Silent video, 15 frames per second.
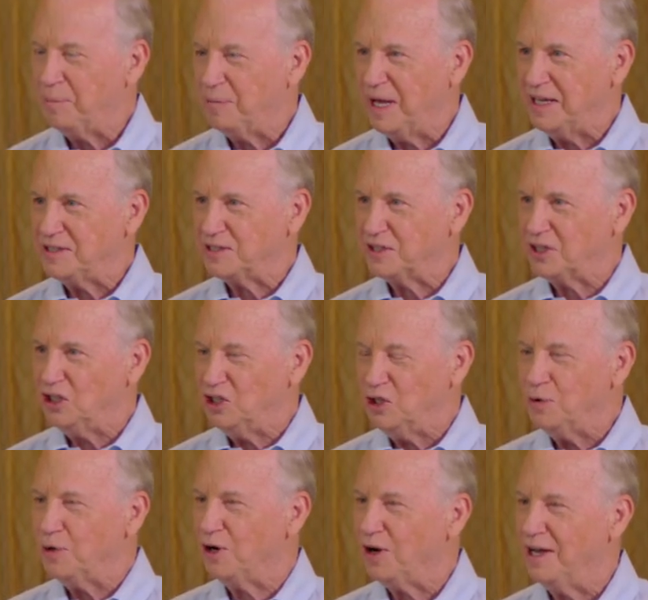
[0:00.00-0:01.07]
Basically,
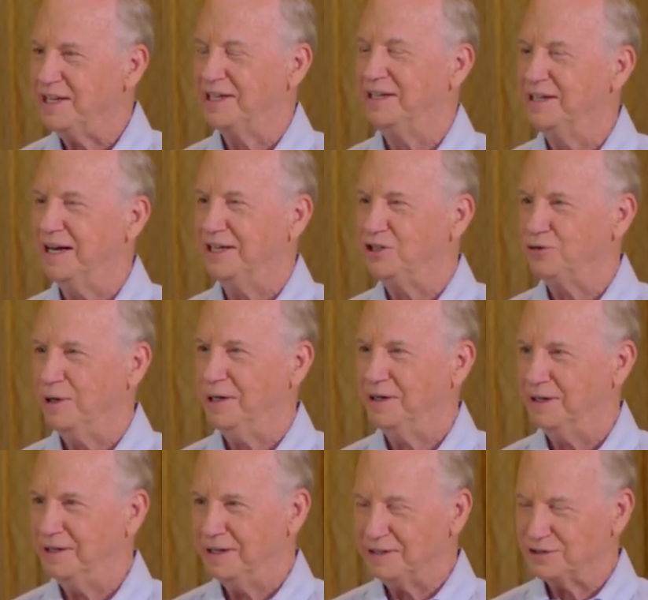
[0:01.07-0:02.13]
you and I cannot trade
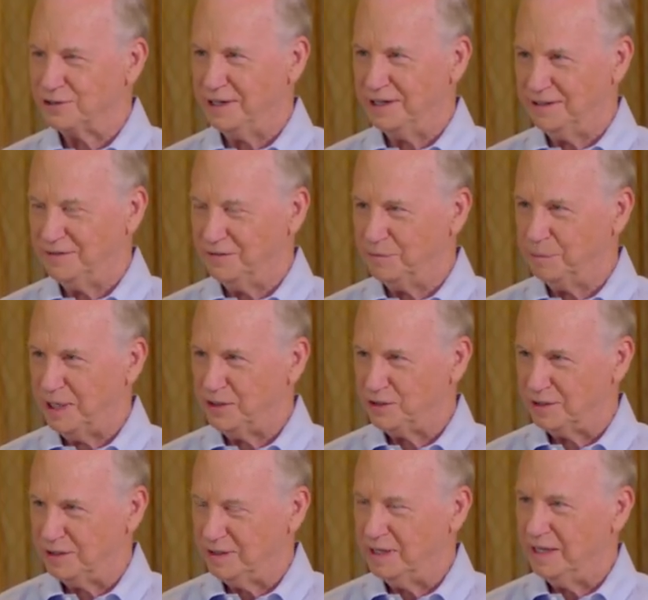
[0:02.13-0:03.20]
on insider
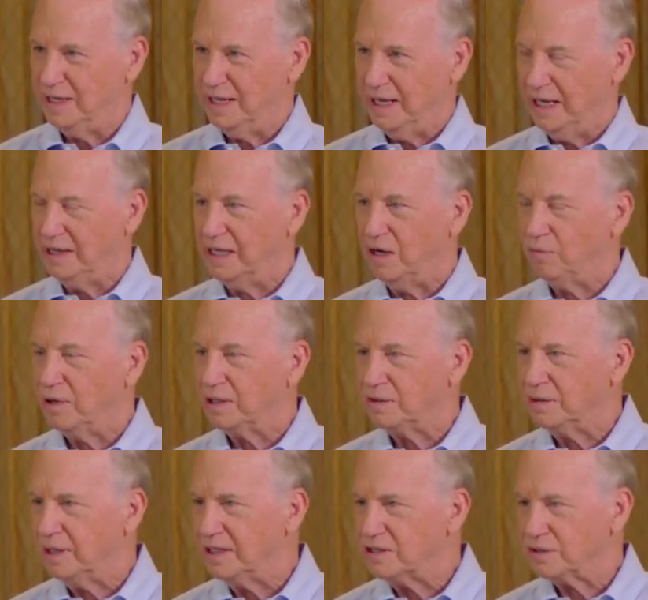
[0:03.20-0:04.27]
information. And that what
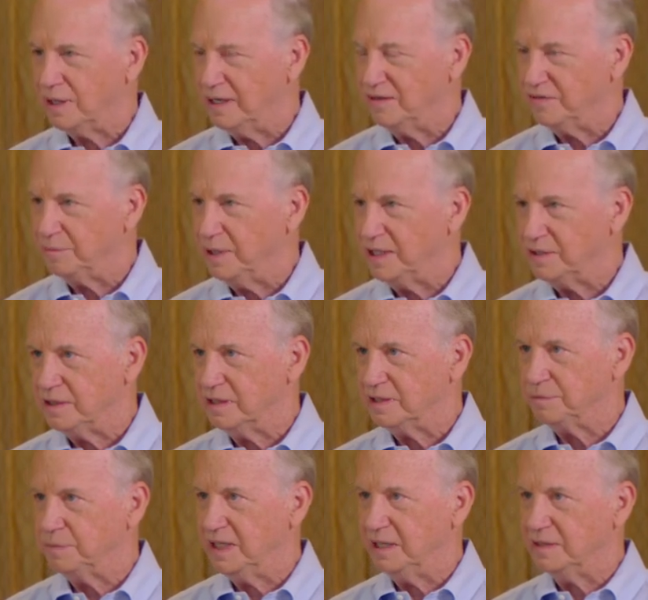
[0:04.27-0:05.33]
insider information
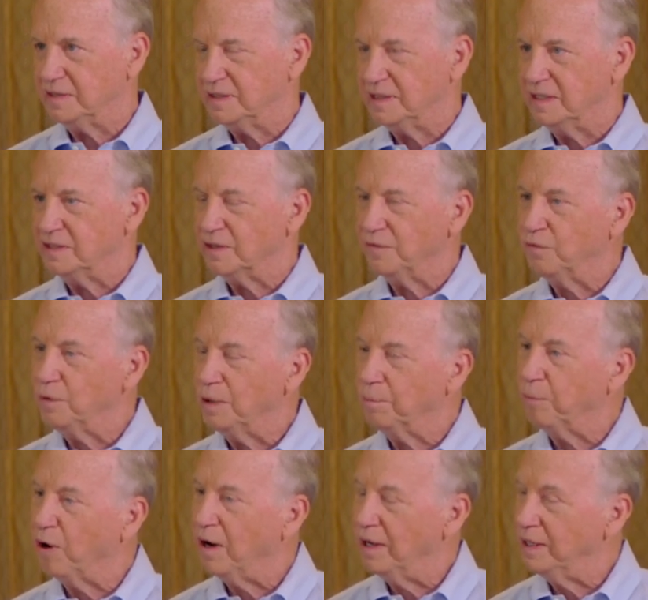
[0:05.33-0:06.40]
is, means is if we're
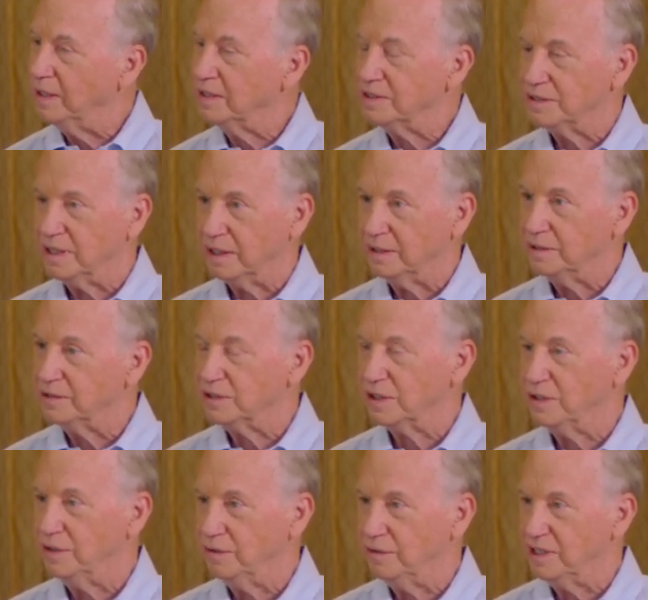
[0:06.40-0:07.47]
buying and selling
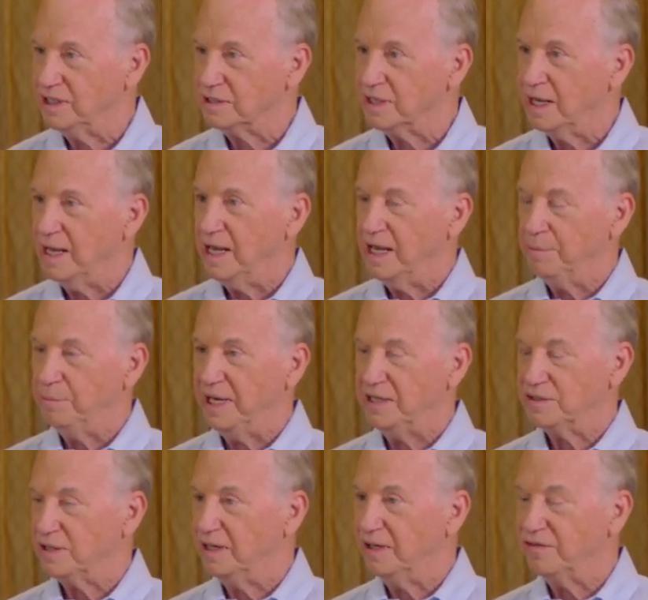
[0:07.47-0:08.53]
securities
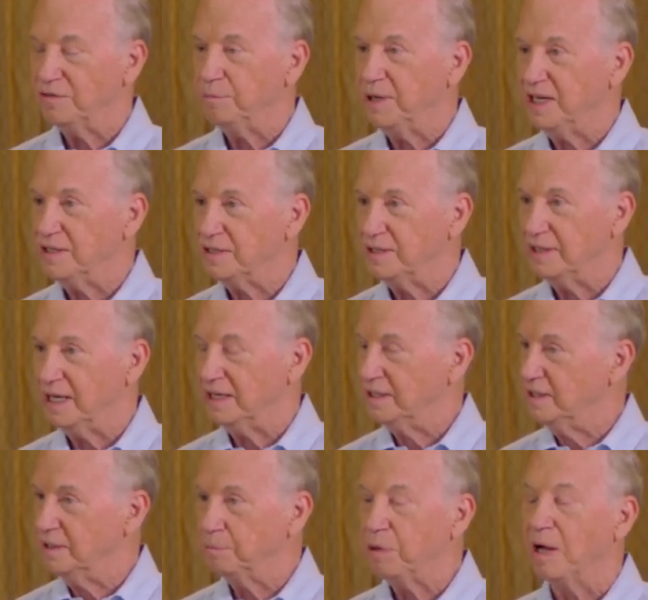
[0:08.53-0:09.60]
based on information
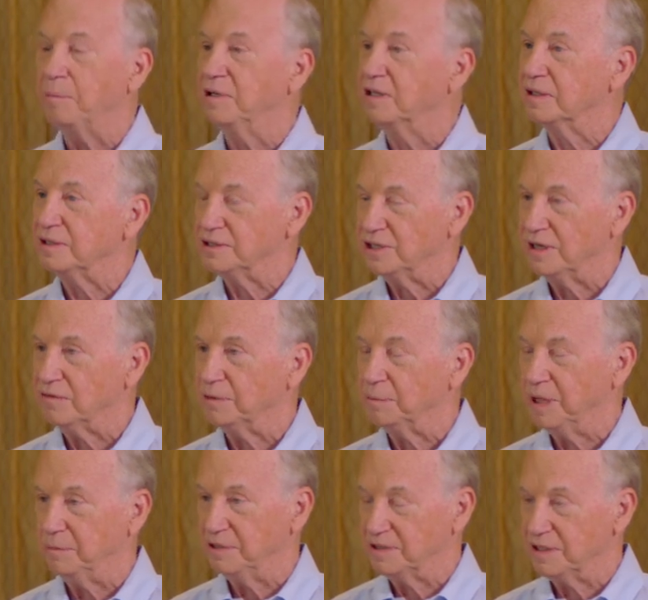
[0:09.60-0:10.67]
that the public, general
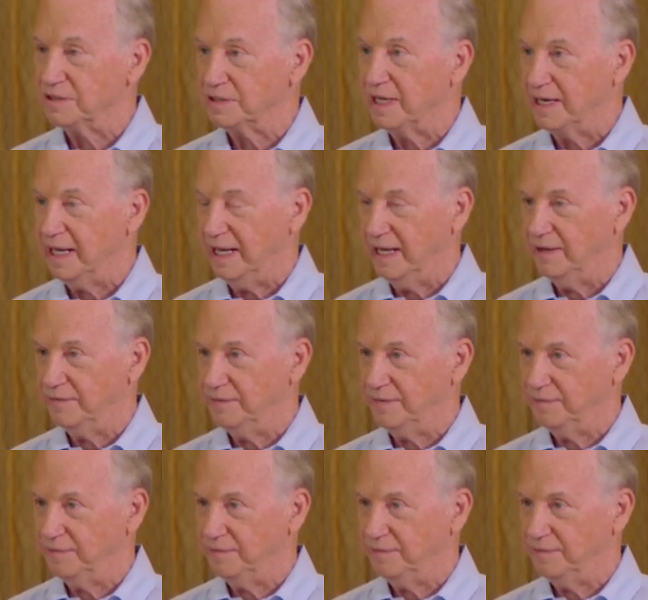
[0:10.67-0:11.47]
public does not have.